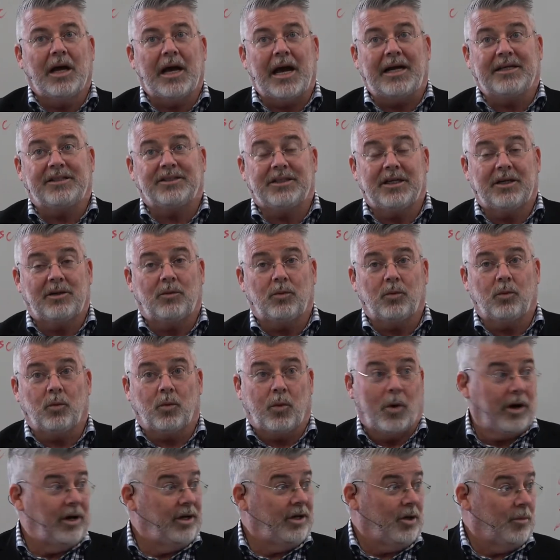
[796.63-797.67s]
I said,
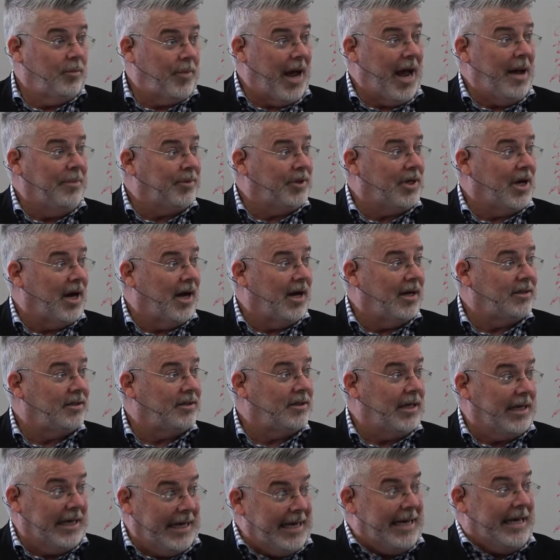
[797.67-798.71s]
weren't you
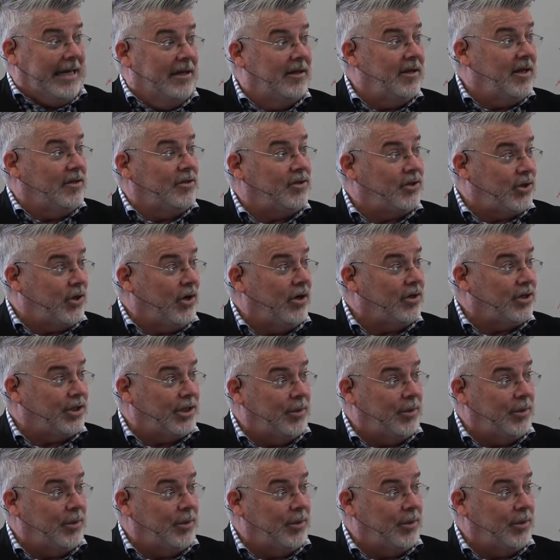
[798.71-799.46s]
baptized in this church?